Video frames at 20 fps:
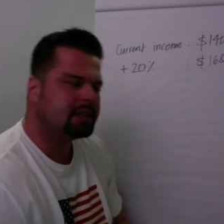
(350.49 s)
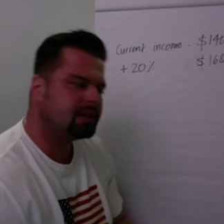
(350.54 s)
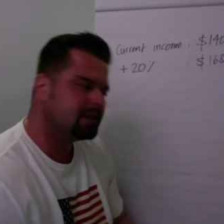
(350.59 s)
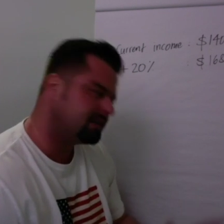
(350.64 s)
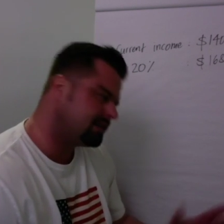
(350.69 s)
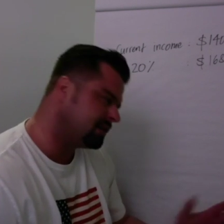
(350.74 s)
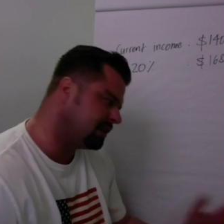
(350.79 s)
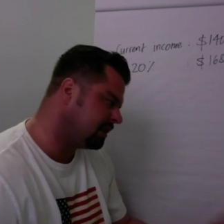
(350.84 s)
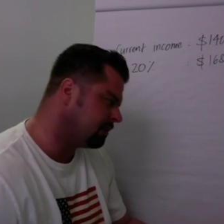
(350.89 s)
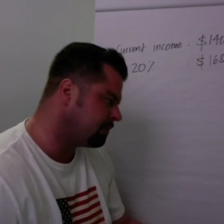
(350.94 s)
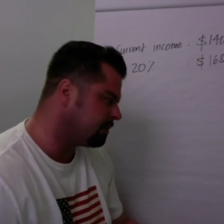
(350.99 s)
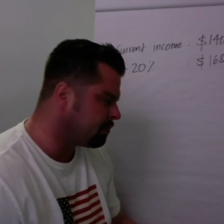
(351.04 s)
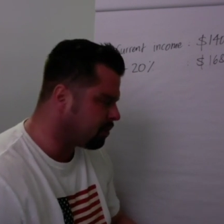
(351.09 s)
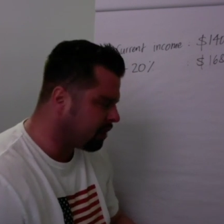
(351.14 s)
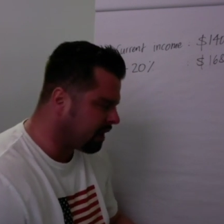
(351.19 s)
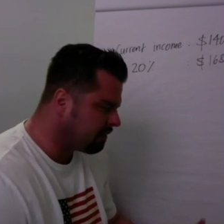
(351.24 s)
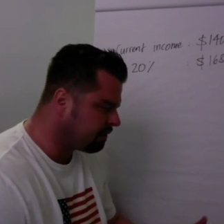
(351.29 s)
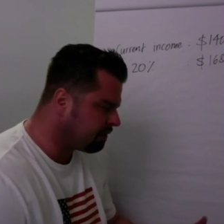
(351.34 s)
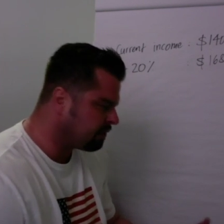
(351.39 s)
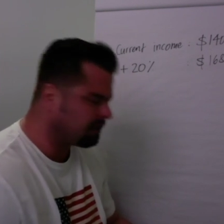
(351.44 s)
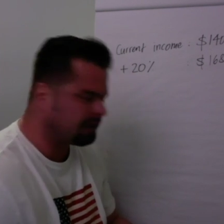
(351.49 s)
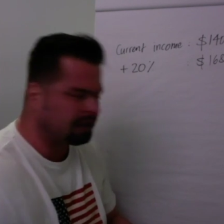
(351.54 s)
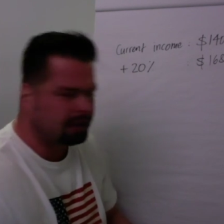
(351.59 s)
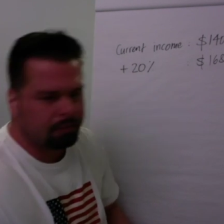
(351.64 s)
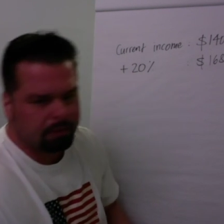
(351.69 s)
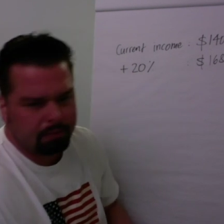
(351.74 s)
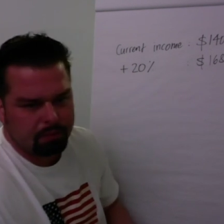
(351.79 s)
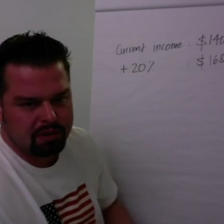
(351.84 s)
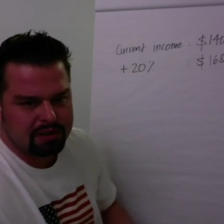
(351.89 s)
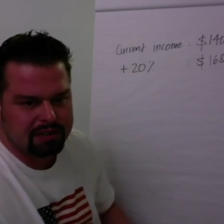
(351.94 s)
Just a little bit more effort, a little
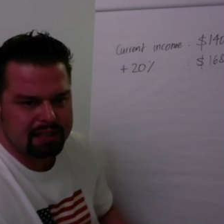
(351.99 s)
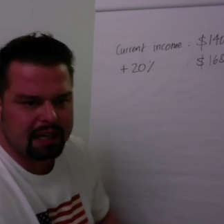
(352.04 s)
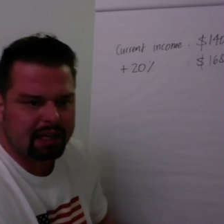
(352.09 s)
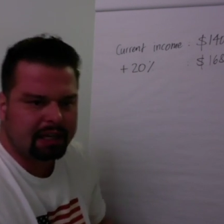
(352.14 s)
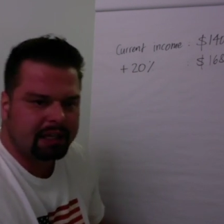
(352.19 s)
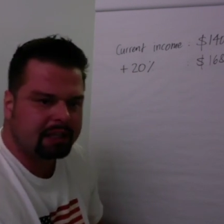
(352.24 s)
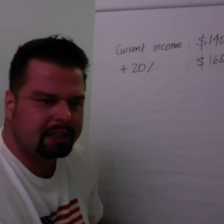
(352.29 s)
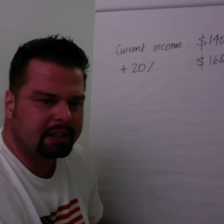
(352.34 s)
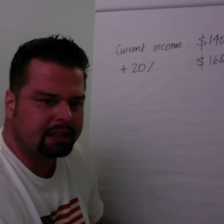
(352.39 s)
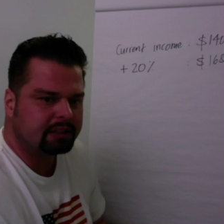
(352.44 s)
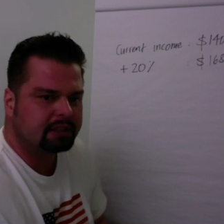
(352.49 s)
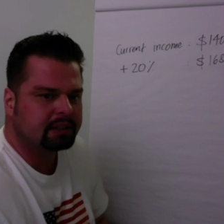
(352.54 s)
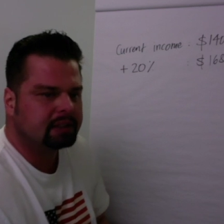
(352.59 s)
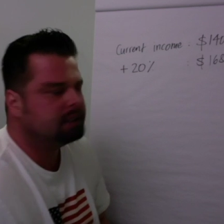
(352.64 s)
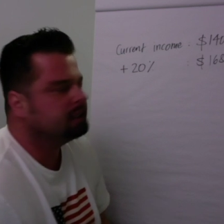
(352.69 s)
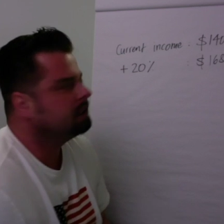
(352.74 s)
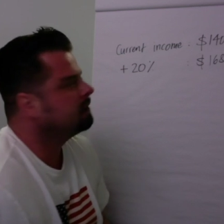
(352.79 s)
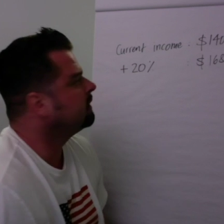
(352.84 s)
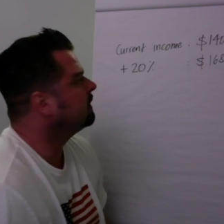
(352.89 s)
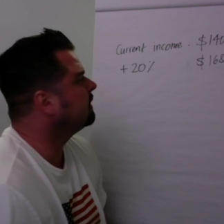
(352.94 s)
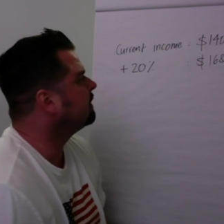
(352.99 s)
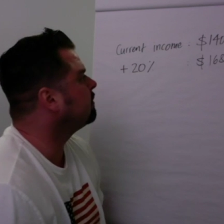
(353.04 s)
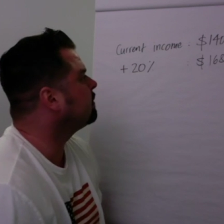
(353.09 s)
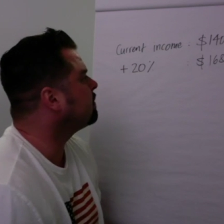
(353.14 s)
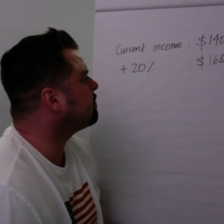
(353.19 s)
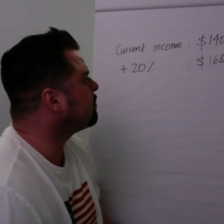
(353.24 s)
bit more selling, and a little bit